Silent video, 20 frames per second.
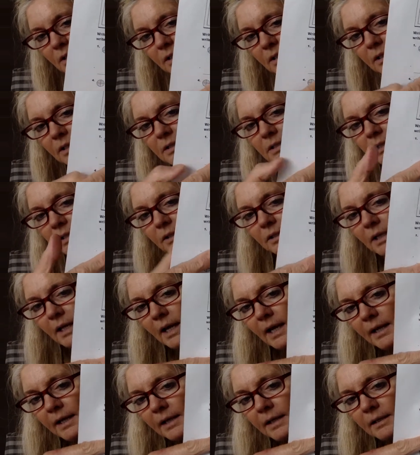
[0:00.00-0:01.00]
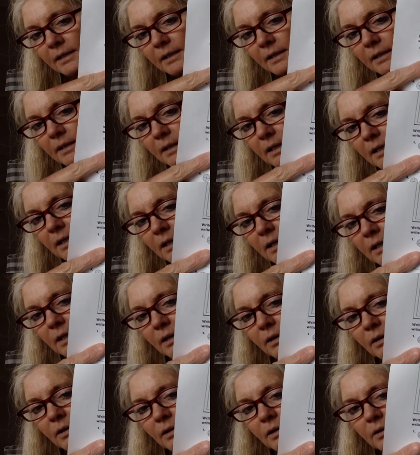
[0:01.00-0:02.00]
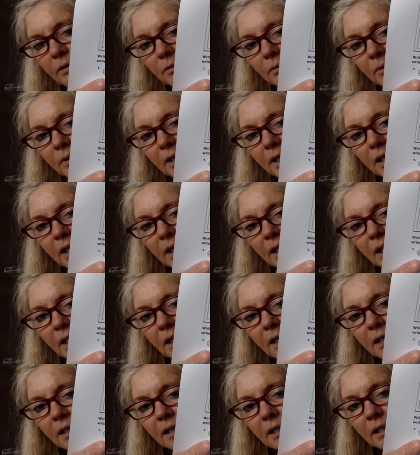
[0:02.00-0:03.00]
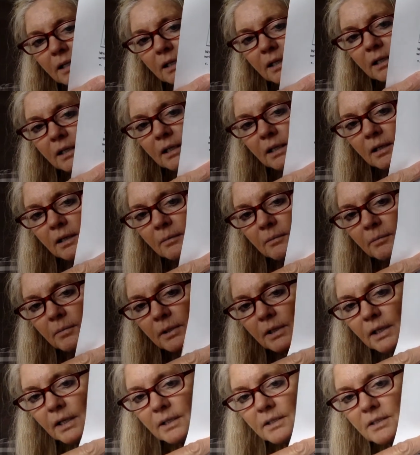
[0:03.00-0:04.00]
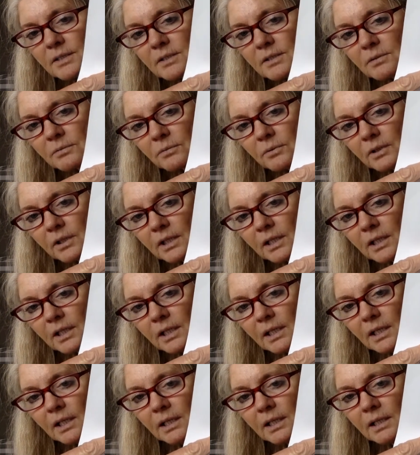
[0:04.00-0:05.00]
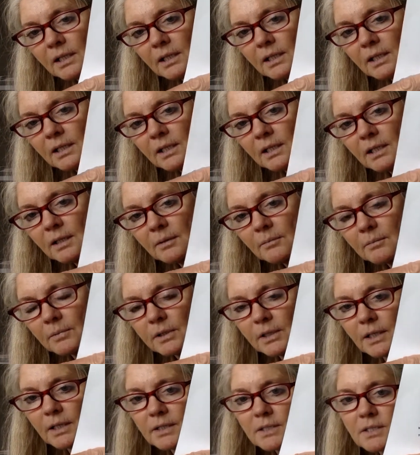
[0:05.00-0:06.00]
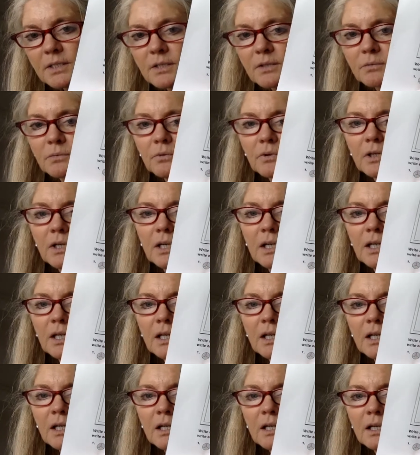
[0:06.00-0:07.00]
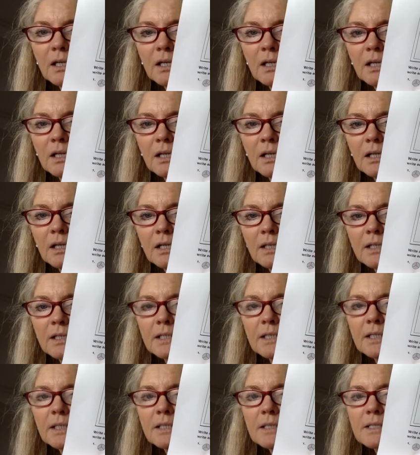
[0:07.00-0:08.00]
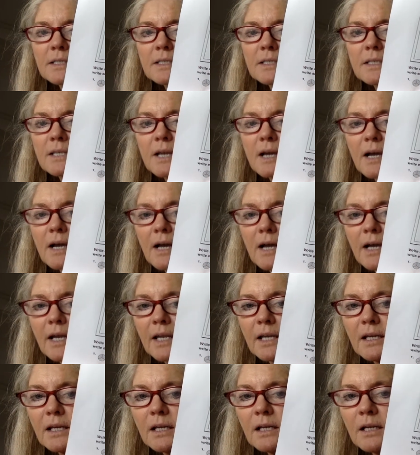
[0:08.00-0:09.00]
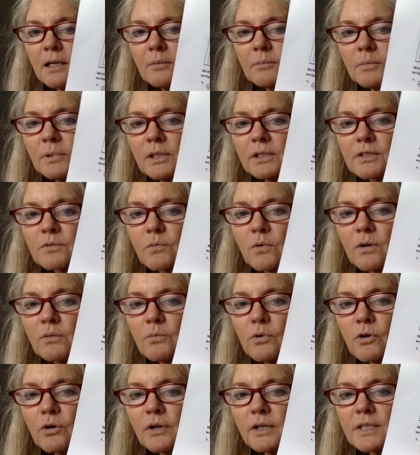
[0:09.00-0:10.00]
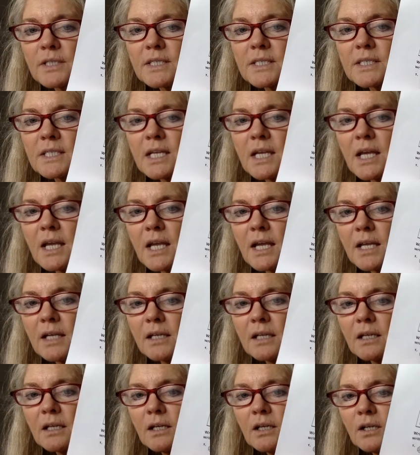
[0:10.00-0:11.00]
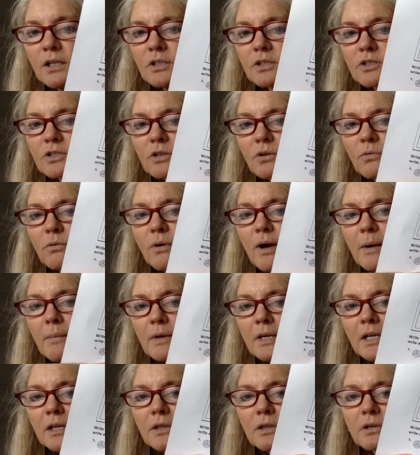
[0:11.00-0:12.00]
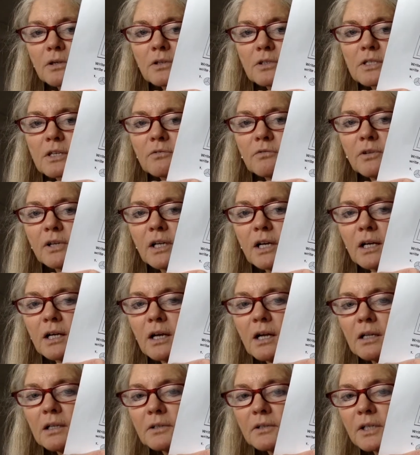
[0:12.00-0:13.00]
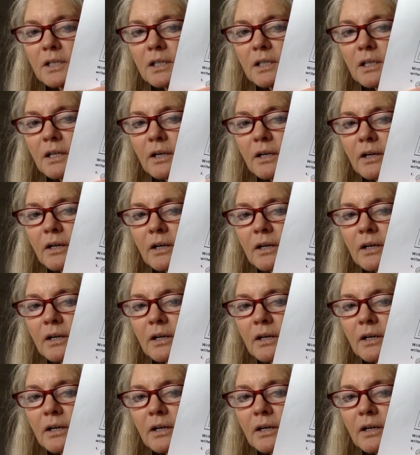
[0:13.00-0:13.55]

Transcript: Let's look at it. 3 plus 3 plus 3 is 9, plus 1 more is 10. So how many thirds have we got colored in there?